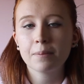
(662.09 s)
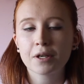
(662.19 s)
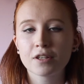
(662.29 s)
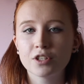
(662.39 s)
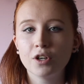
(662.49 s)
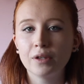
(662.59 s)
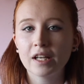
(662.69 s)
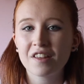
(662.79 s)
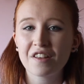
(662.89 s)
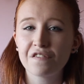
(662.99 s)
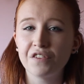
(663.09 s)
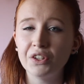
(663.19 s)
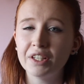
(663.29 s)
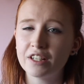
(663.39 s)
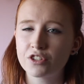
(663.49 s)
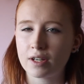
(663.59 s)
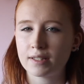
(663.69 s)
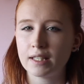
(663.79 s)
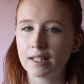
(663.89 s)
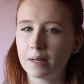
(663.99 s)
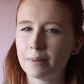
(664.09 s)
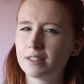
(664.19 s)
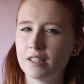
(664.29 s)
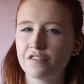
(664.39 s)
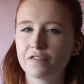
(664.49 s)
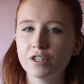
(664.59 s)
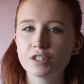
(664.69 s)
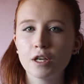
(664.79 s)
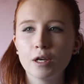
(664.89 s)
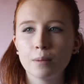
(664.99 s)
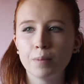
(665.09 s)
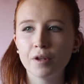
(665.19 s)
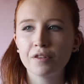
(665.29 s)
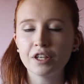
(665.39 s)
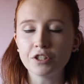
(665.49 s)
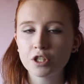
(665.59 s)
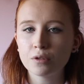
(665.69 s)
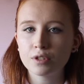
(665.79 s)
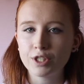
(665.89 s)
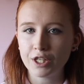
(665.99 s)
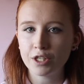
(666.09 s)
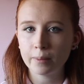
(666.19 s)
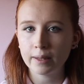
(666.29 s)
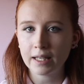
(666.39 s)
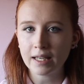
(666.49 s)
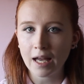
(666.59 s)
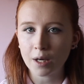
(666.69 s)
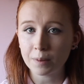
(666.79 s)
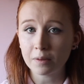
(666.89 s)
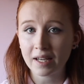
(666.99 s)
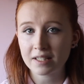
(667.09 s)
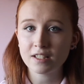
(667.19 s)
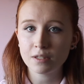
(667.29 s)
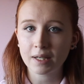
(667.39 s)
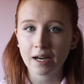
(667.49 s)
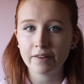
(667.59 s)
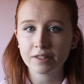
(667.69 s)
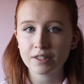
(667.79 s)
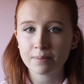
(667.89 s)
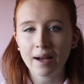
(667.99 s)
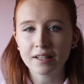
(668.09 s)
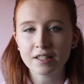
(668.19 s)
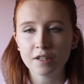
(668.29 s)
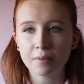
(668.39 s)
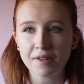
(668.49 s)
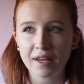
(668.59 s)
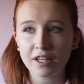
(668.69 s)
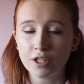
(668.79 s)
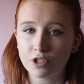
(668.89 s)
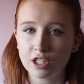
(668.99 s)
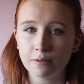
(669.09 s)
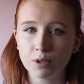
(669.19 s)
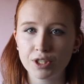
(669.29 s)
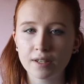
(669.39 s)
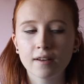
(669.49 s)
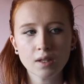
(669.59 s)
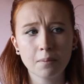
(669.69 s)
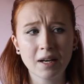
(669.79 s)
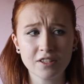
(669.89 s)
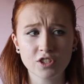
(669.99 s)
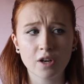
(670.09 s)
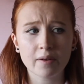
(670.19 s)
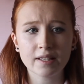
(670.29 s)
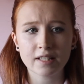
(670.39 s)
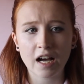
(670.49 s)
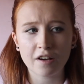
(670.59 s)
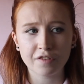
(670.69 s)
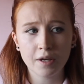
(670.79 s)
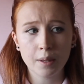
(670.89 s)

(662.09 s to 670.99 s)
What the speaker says: because not only are they fun and interesting and a bit different, but they do genuinely help you get into a character's mind in a way that I usually wouldn't. My stories have